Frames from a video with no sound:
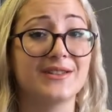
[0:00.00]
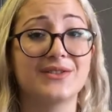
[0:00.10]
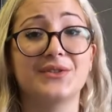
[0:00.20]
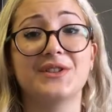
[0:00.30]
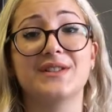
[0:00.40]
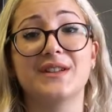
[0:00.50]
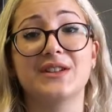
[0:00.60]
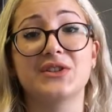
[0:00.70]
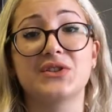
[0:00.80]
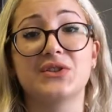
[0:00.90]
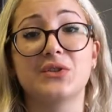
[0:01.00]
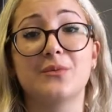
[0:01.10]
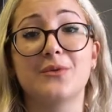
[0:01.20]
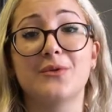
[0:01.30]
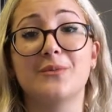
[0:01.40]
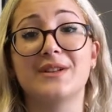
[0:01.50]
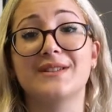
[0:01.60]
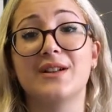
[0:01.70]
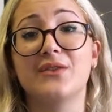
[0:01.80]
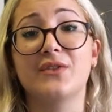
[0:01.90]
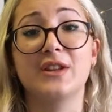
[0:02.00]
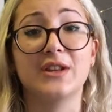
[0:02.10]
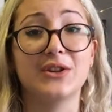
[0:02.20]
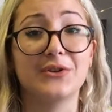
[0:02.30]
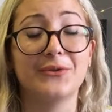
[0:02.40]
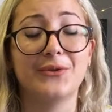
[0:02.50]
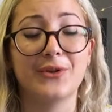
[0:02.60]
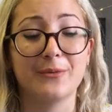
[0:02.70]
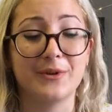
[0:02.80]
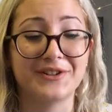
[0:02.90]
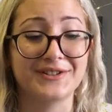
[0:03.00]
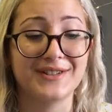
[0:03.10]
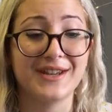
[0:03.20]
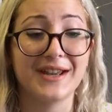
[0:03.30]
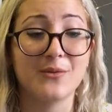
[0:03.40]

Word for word: so I decided to put myself in the queue for the piercing.